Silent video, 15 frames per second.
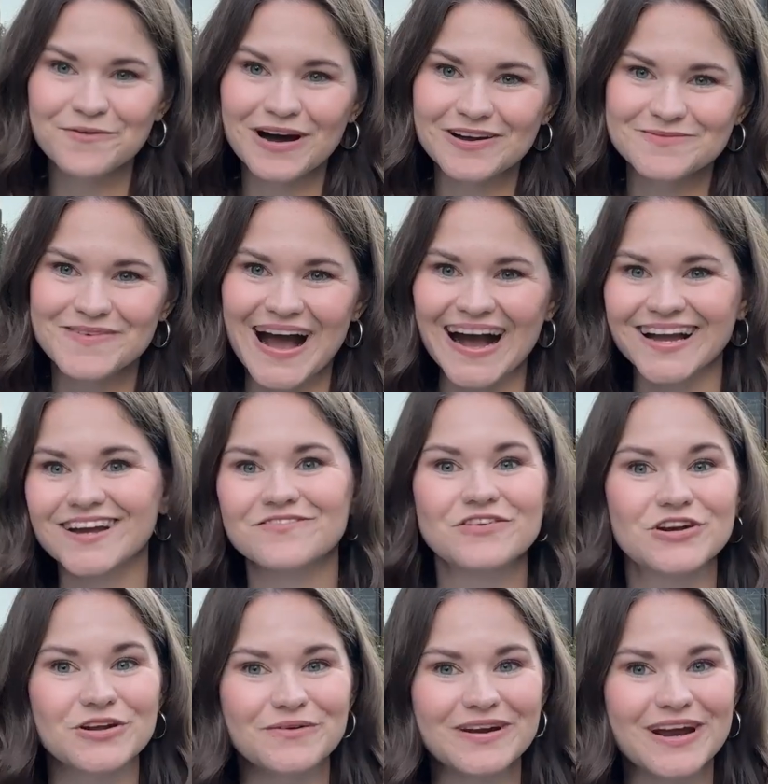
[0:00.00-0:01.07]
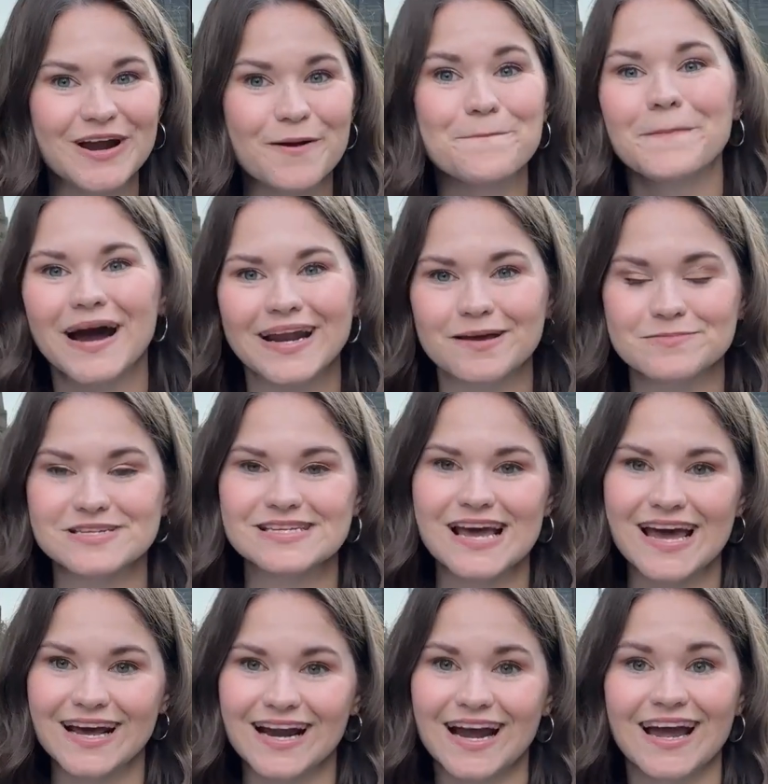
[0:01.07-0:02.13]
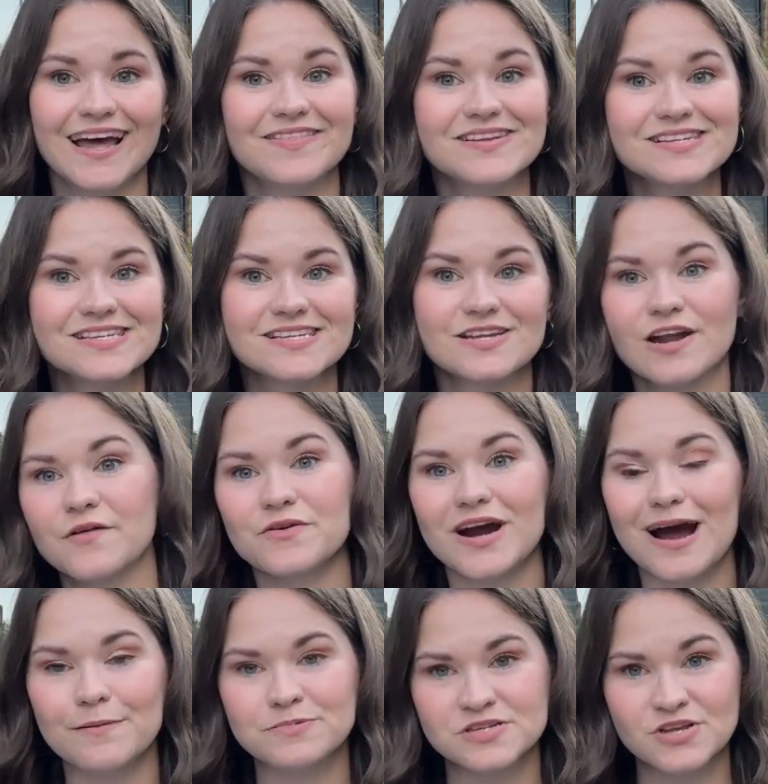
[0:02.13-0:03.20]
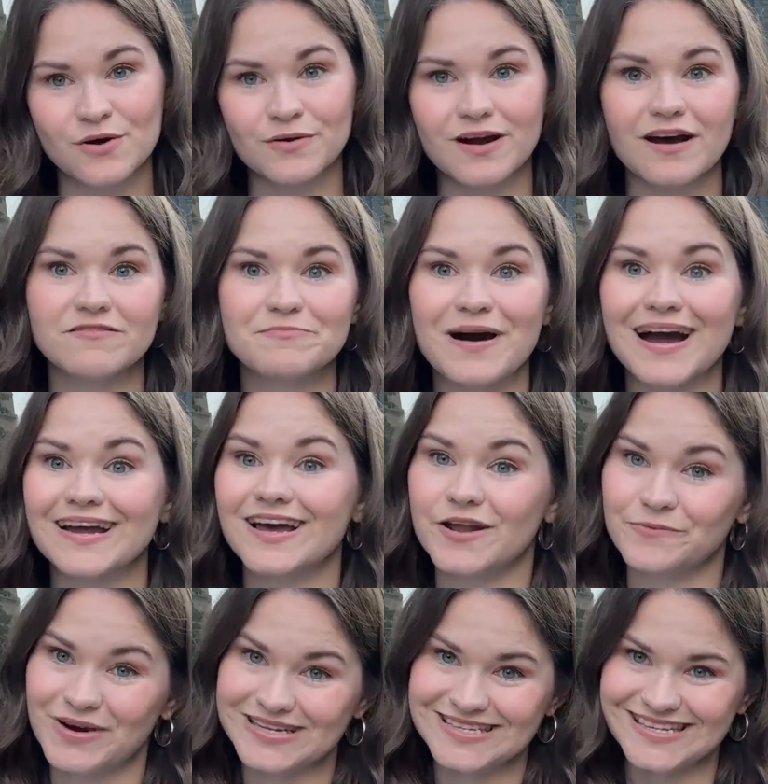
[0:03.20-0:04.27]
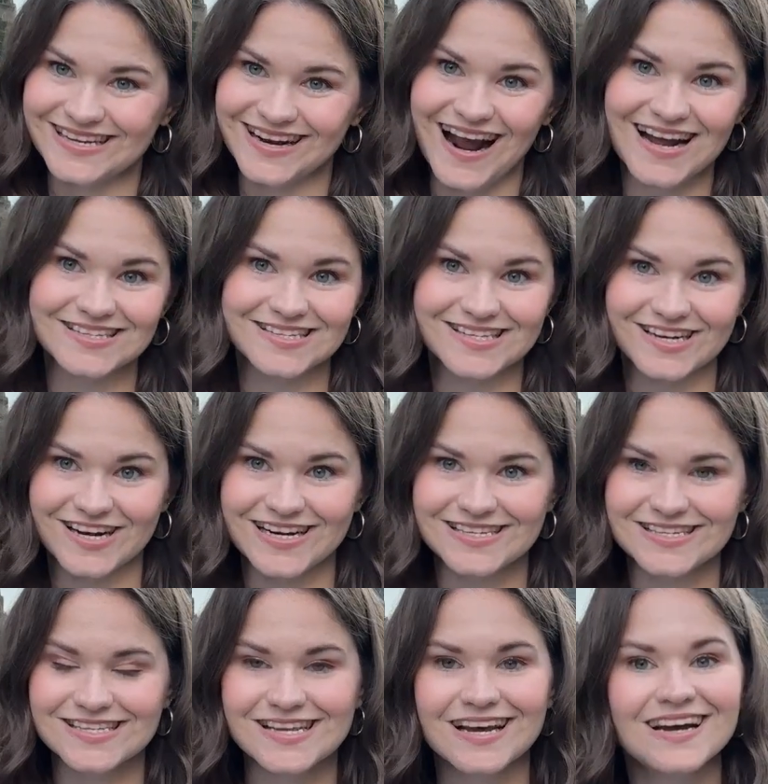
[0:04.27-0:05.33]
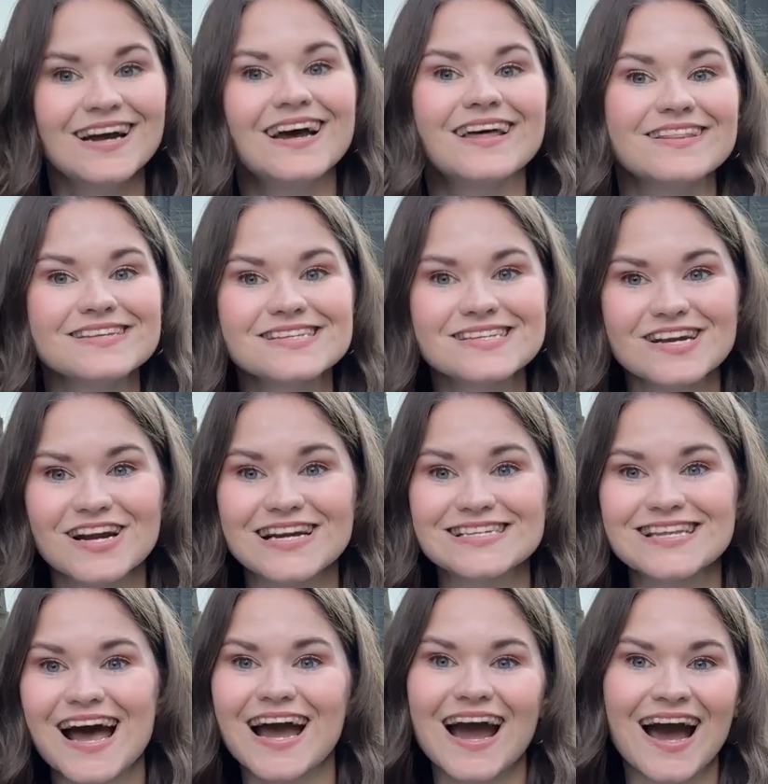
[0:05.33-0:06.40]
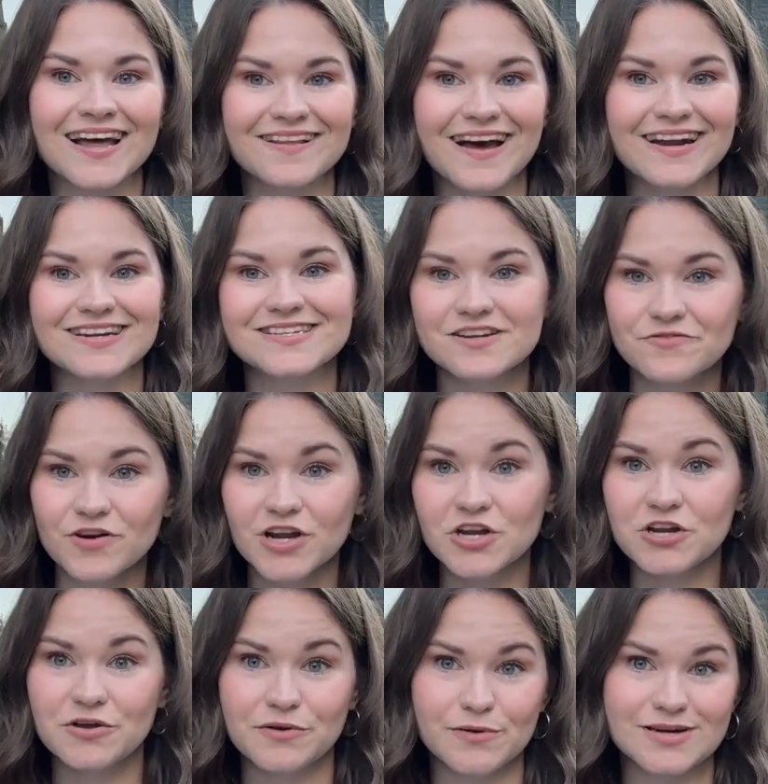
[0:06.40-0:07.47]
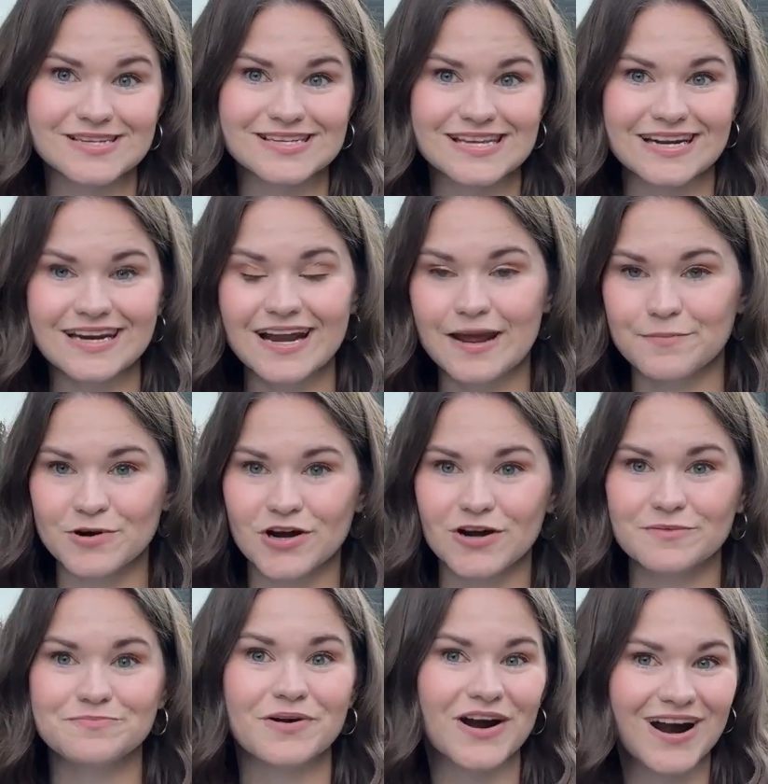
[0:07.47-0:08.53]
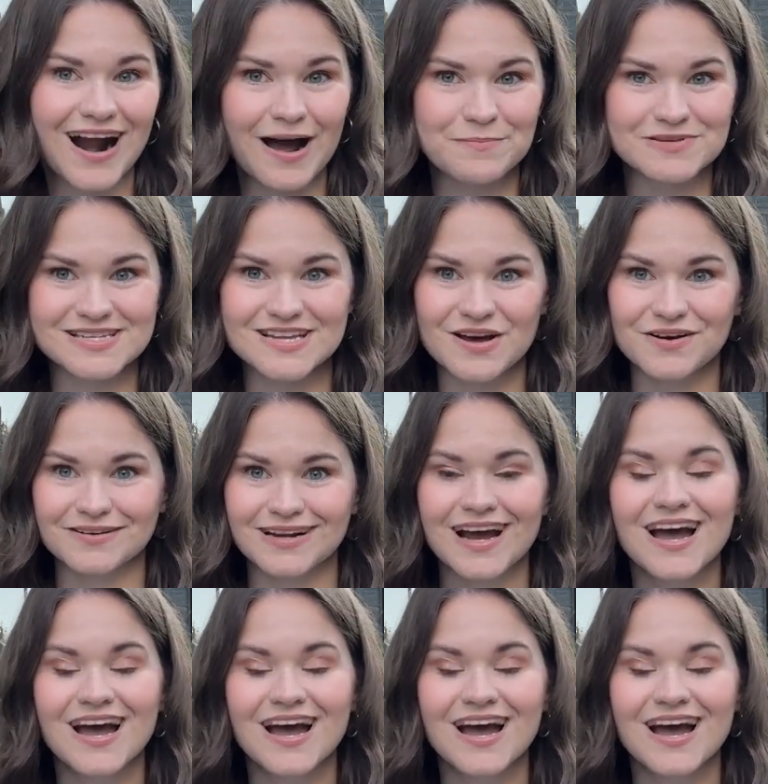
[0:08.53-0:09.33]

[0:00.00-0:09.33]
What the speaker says: welcome back. If you're new here, my name is Hannah, and this is another episode of my NYC Guide series. In this series, I highlight a different New York City neighborhood per episode